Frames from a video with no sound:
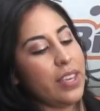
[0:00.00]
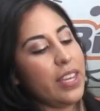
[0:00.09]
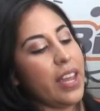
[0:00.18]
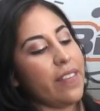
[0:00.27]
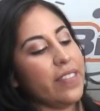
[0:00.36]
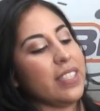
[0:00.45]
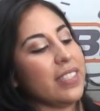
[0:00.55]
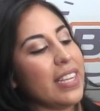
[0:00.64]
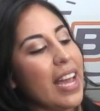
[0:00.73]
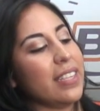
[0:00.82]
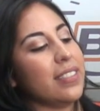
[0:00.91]
You have this
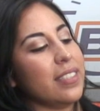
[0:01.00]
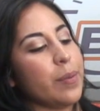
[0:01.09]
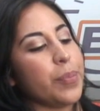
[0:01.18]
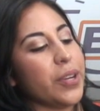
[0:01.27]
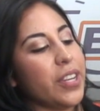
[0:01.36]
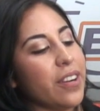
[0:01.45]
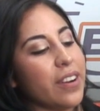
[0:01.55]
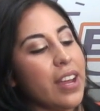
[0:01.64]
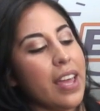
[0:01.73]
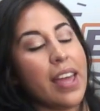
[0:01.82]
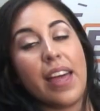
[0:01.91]
nice zipper here
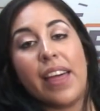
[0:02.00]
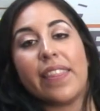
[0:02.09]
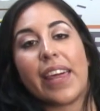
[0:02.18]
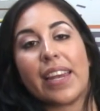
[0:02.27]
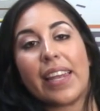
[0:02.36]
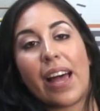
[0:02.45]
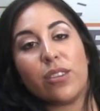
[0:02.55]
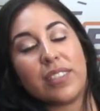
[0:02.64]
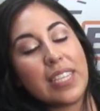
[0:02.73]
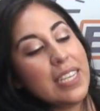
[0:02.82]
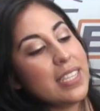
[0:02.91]
that
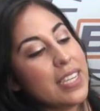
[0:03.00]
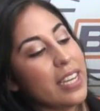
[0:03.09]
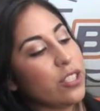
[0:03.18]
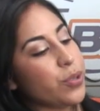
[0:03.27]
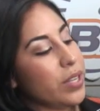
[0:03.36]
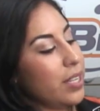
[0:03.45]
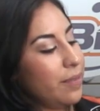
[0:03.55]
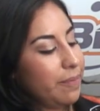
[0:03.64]
allows easy entry.